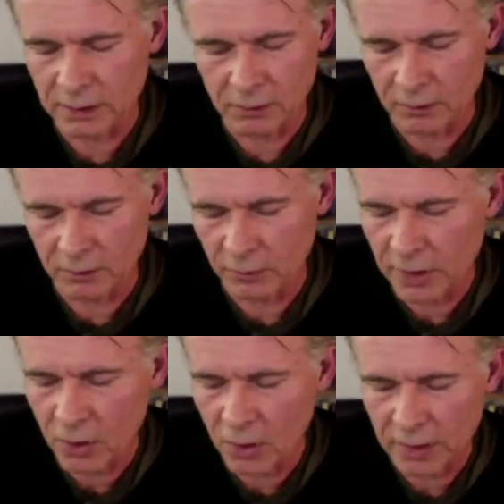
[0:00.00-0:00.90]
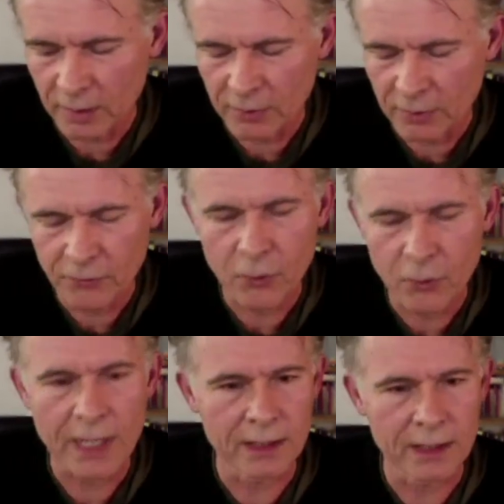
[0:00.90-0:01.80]
we know, like
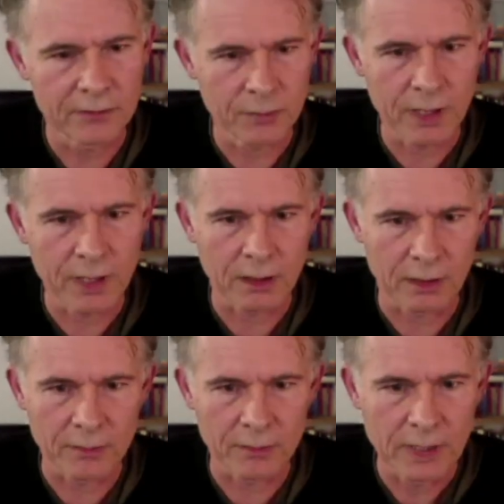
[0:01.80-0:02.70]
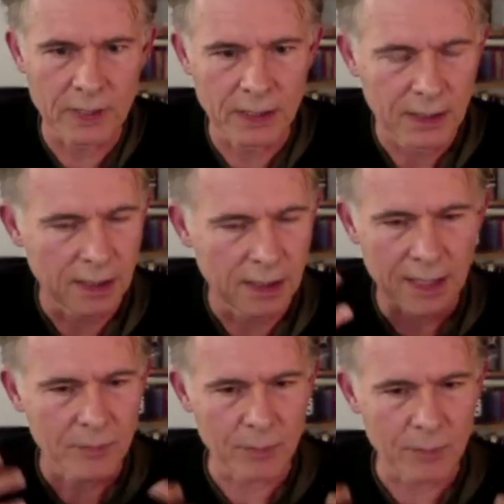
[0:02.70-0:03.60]
before I lift my arm,
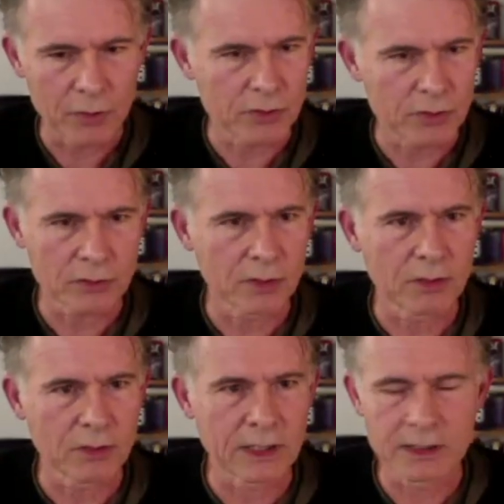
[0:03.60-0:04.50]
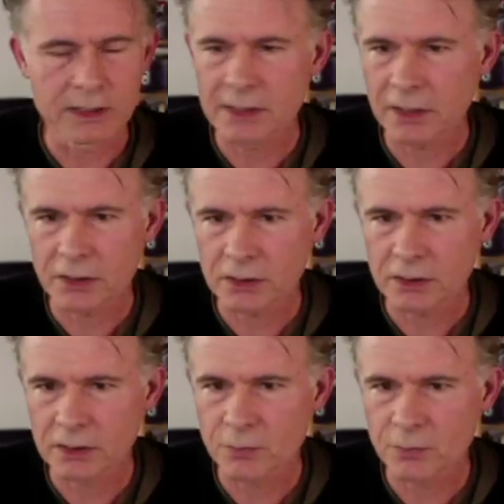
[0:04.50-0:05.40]
like my postural organization
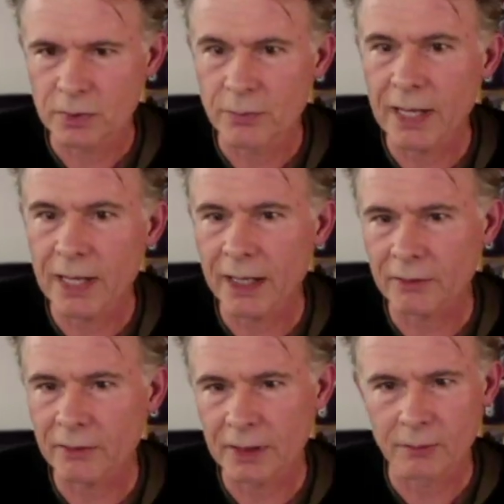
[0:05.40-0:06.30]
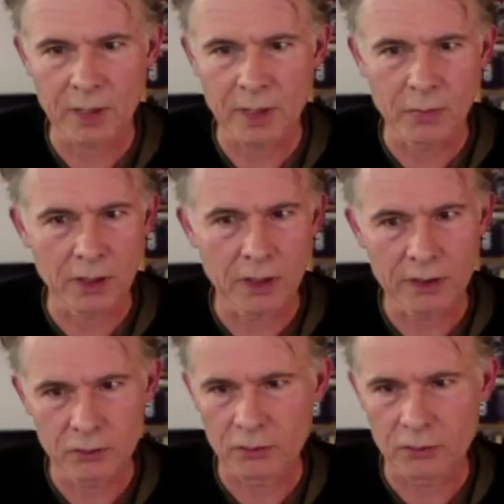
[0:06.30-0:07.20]
is preparing my body
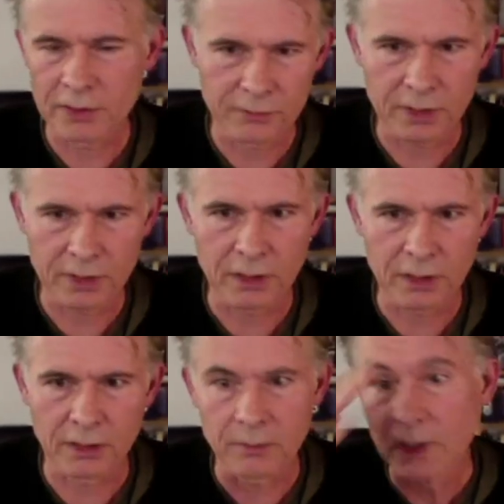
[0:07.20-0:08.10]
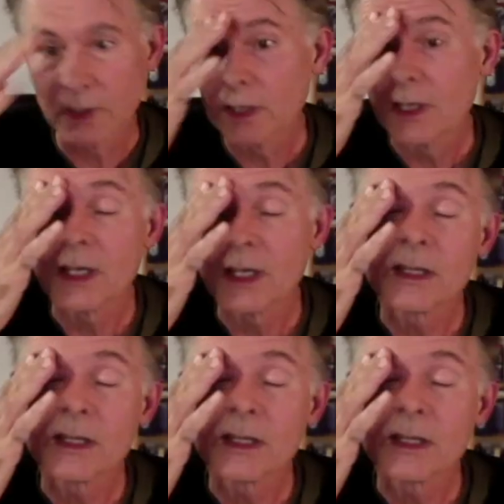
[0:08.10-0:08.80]
to lift the arm, and